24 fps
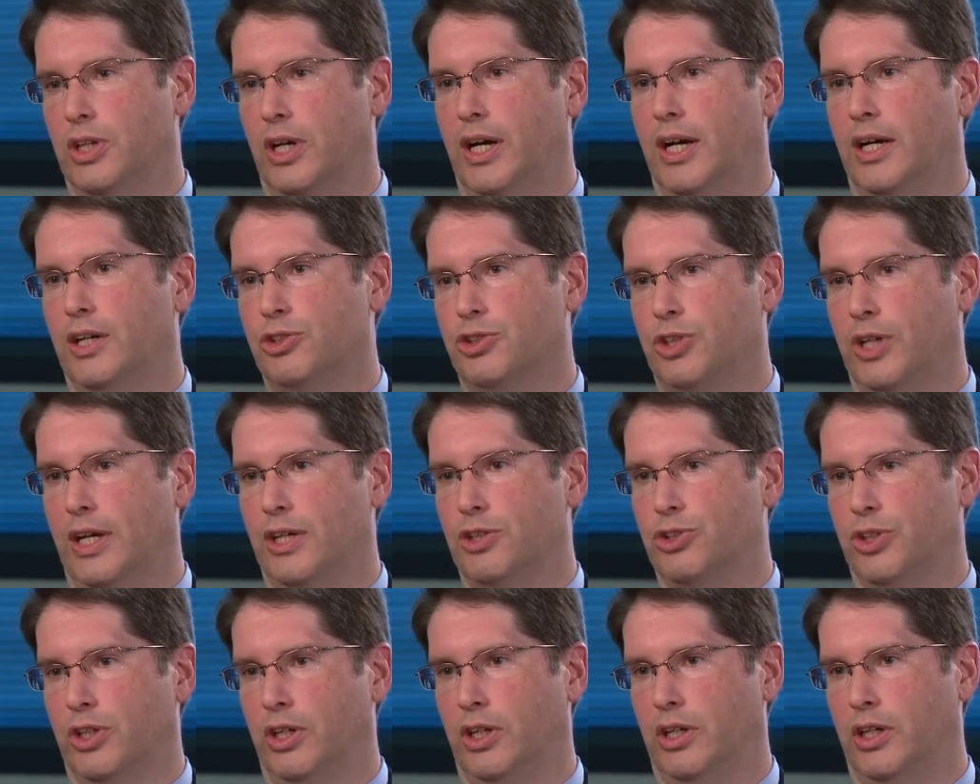to us
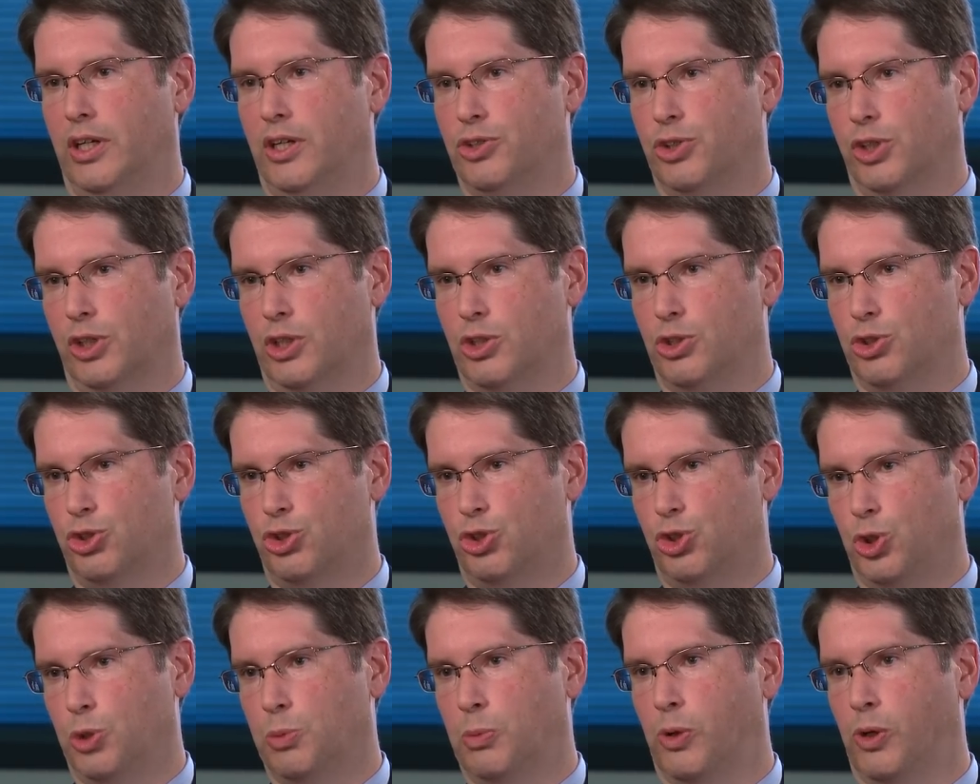as a, as a
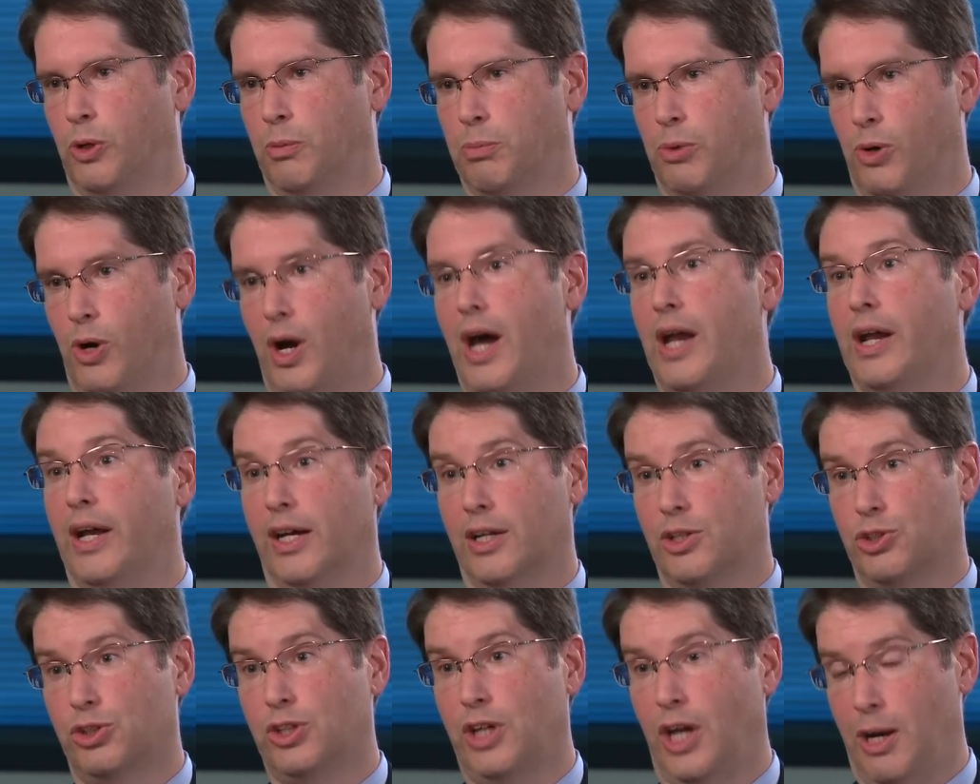consumer
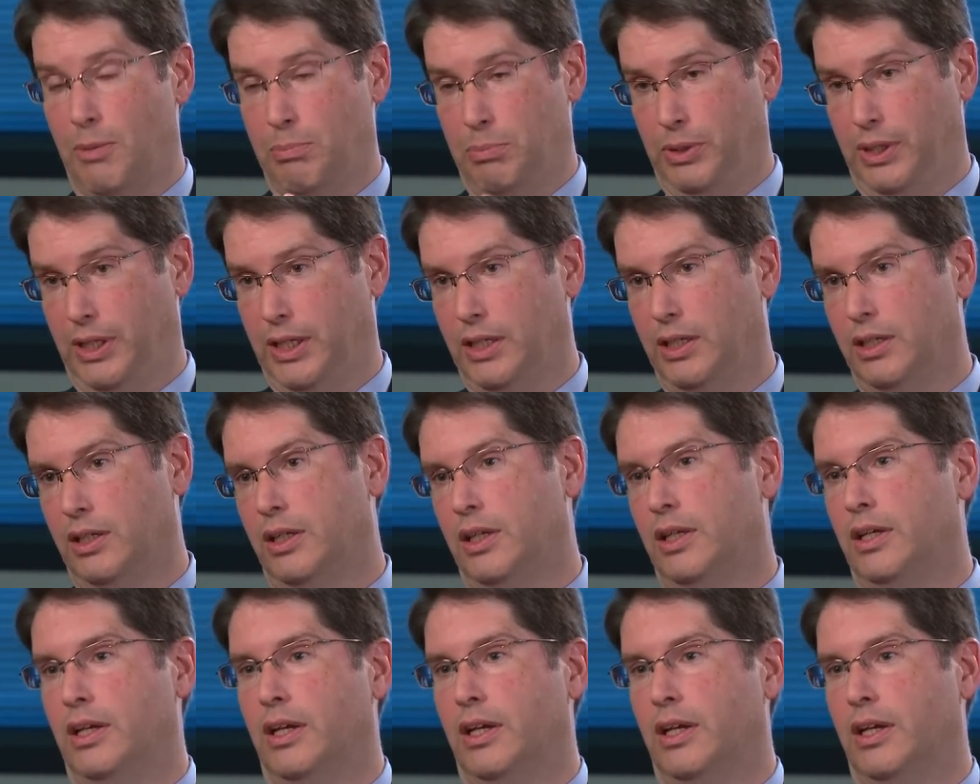products company